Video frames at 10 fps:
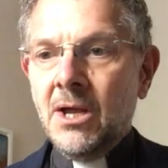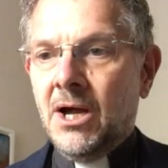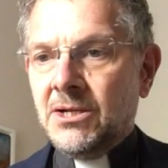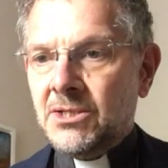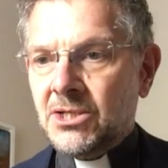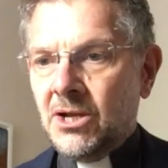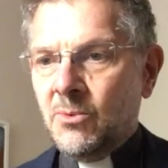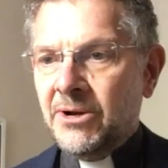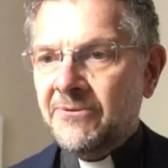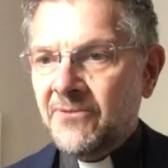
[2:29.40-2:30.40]
And so
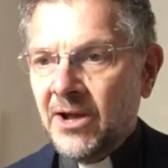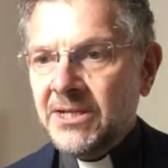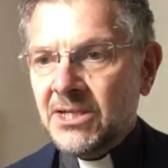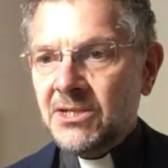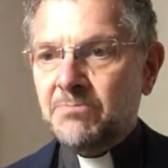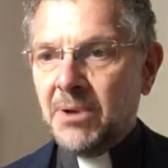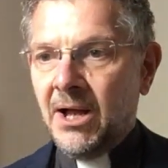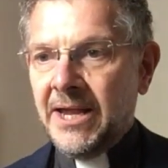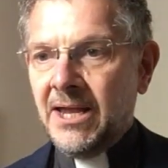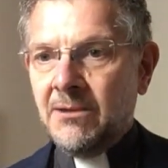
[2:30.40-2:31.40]
we're invited
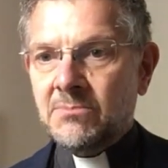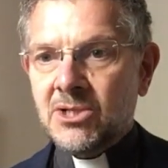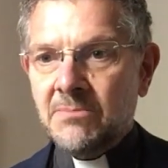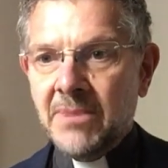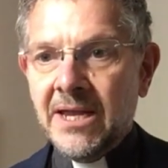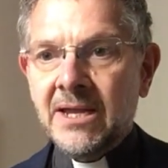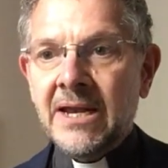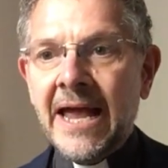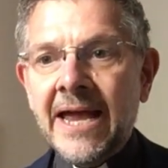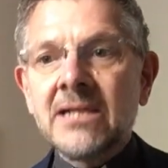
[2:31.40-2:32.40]
by him to make
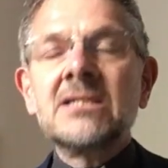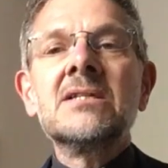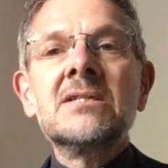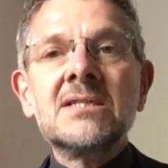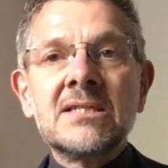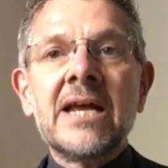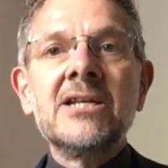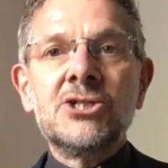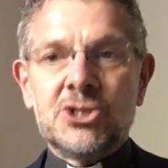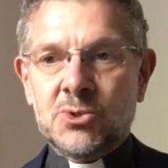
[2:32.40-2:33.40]
an
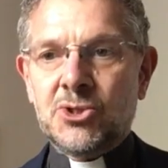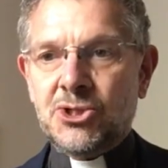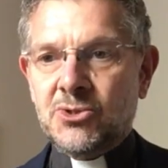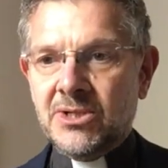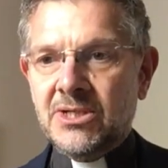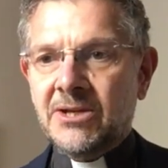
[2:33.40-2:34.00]
existential choice,